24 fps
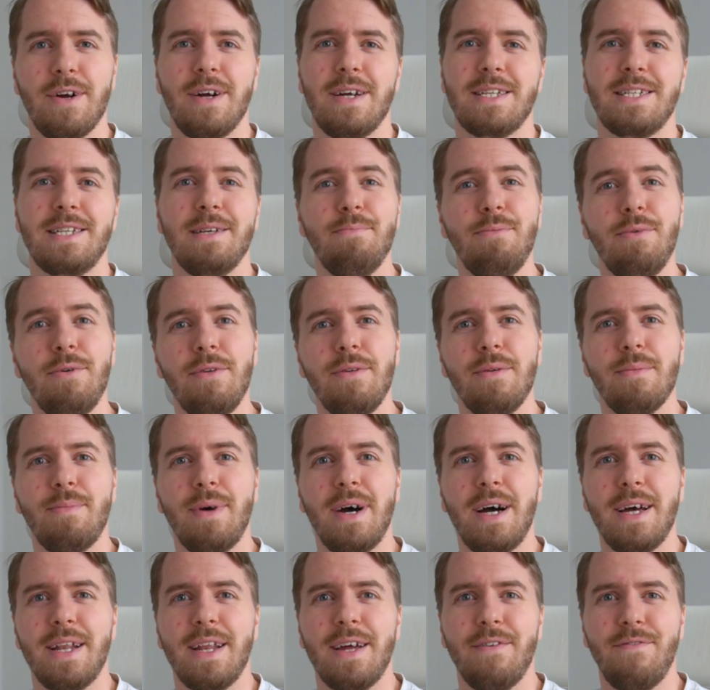a simple
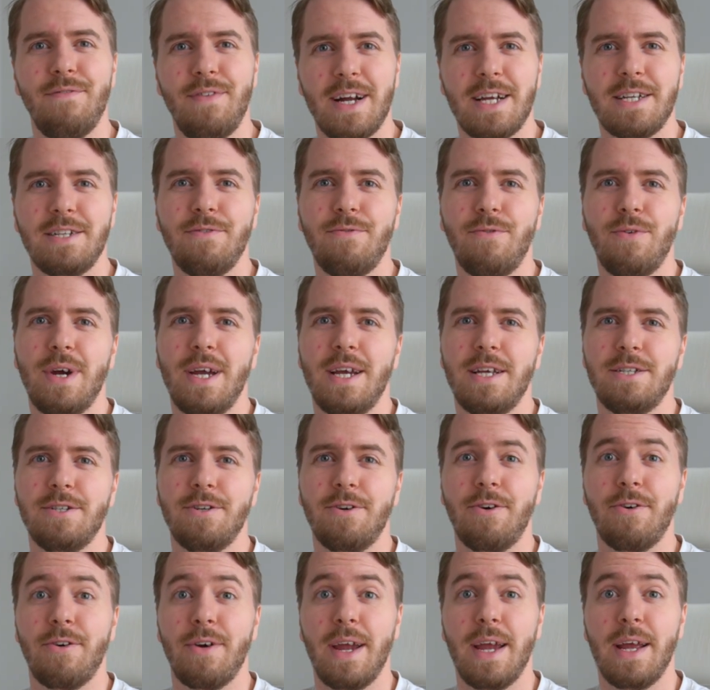but effective way to
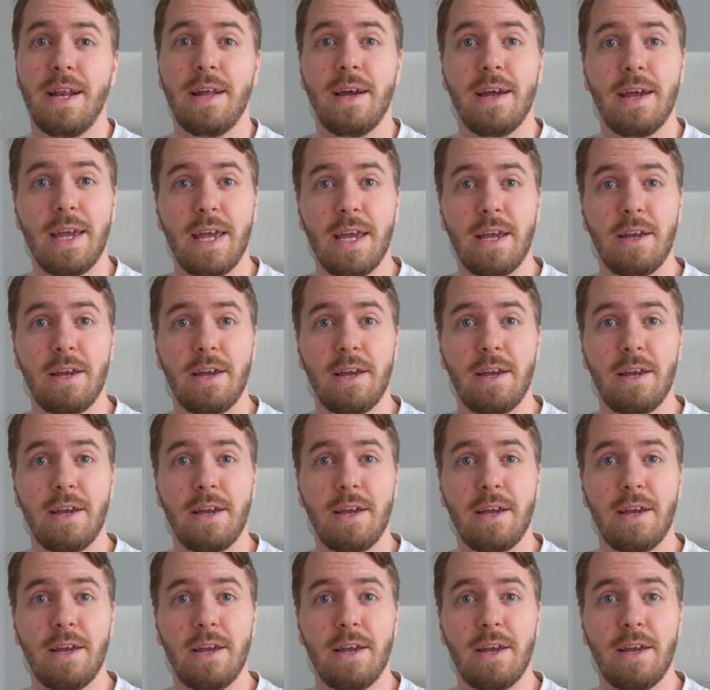create a